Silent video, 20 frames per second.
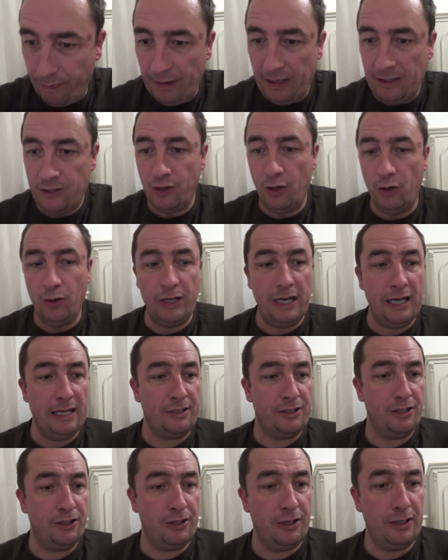So yeah,
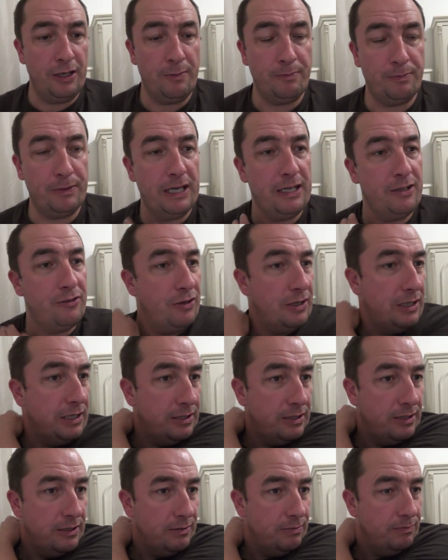just an update really
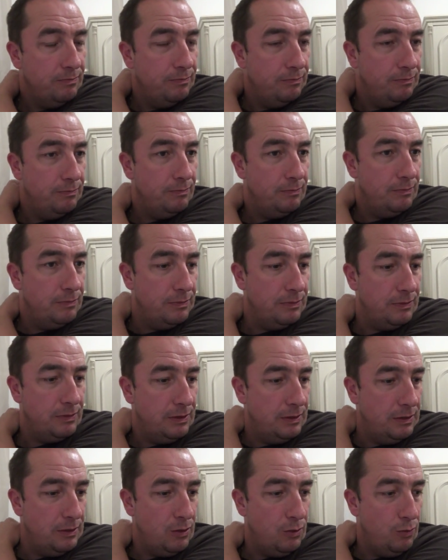to
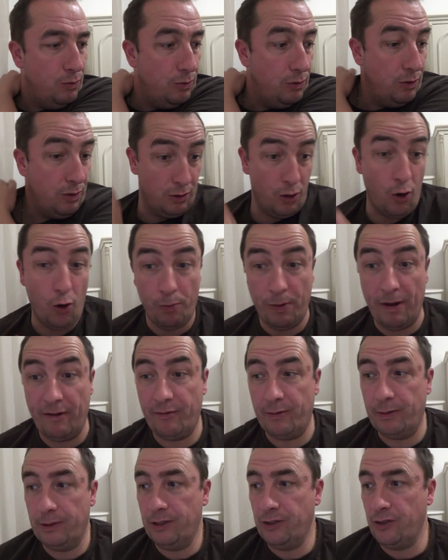hope
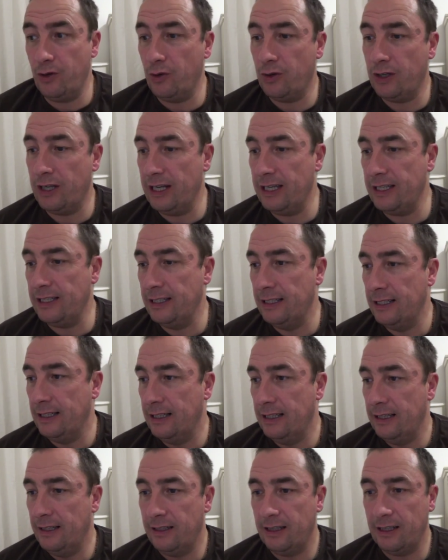everybody's okay
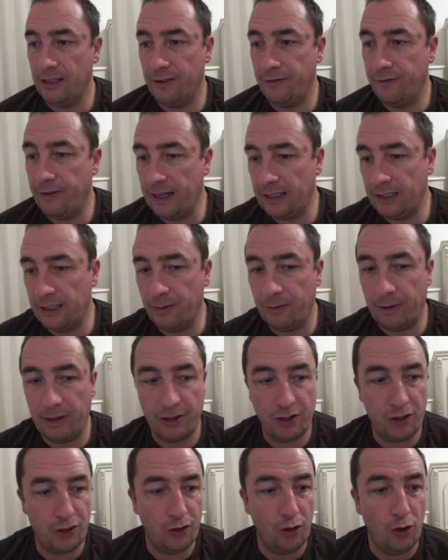that's affected by
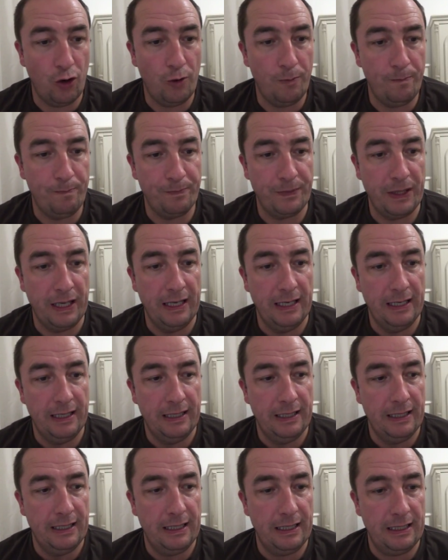the storm.
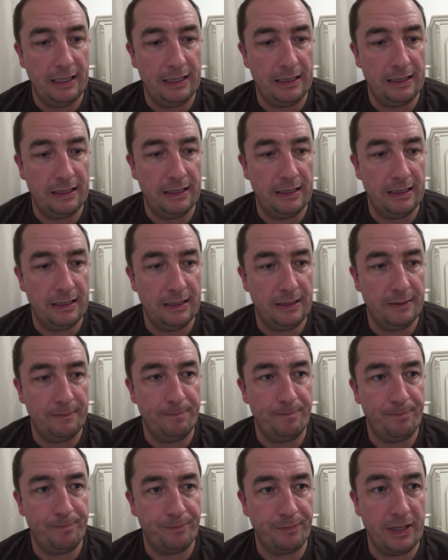And
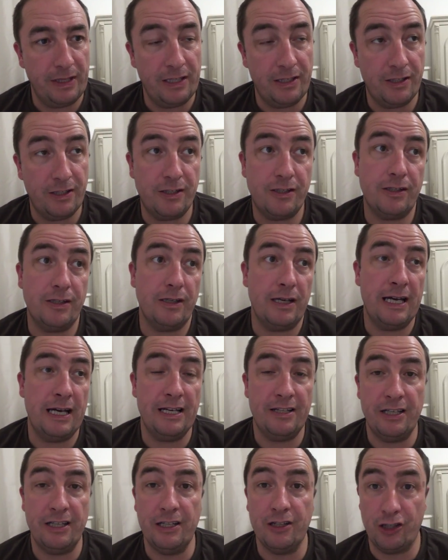it's
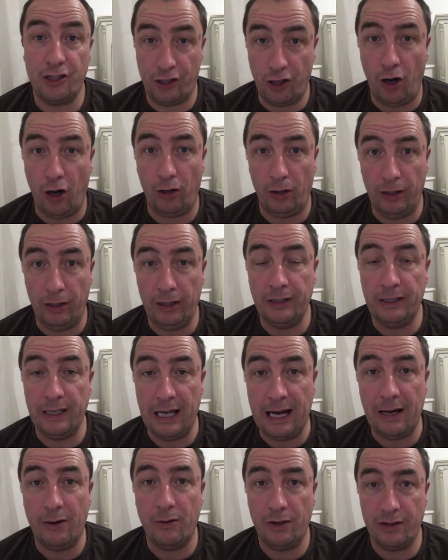hitting Scotland
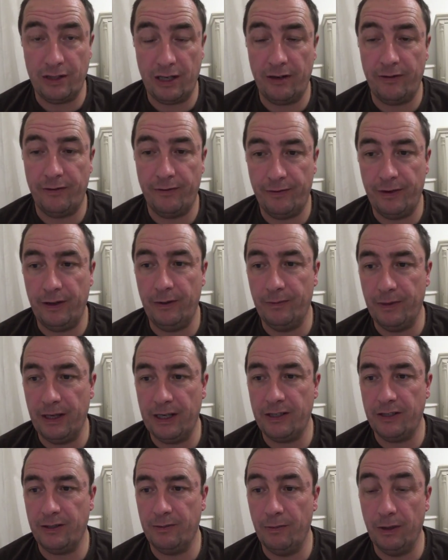now as I film
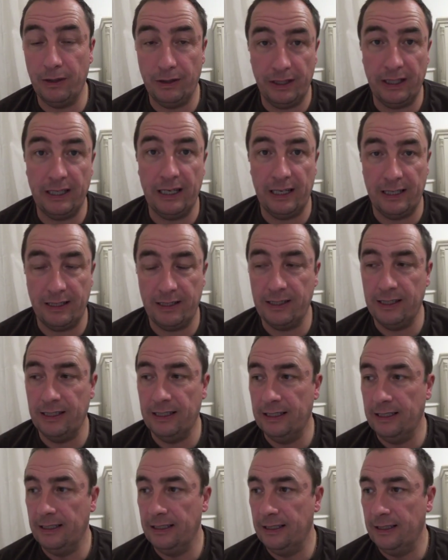this Monday night.
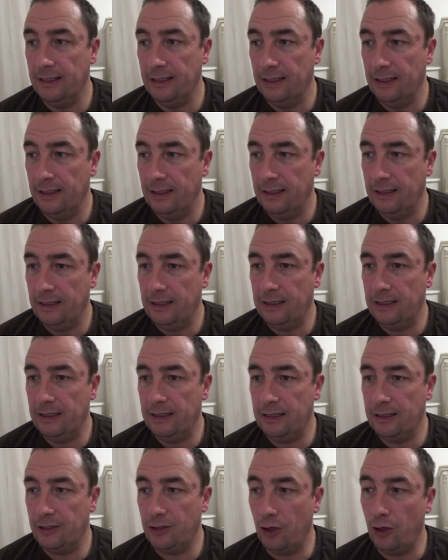
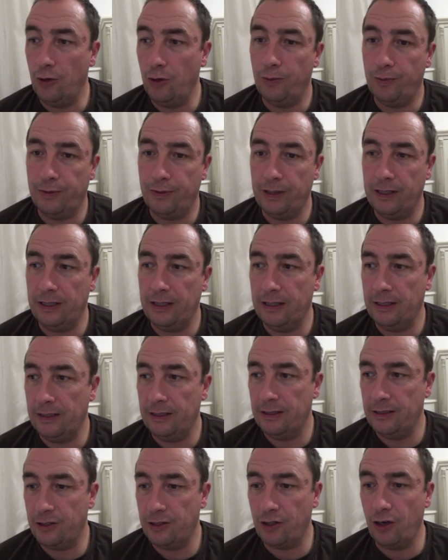So I hope the
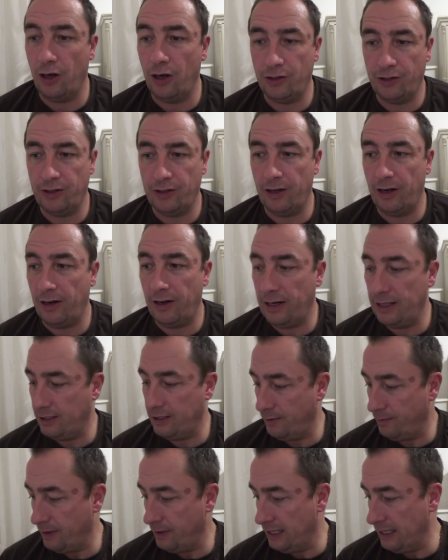Scots are alright
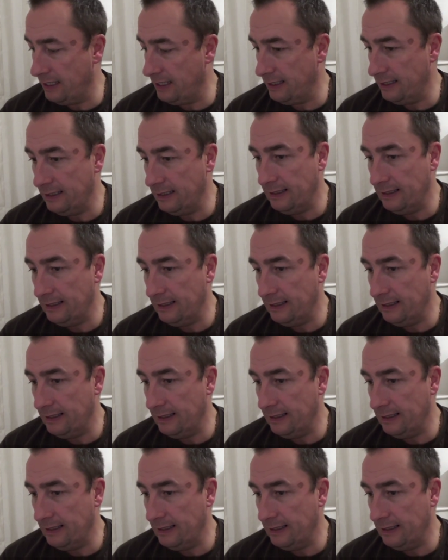up there.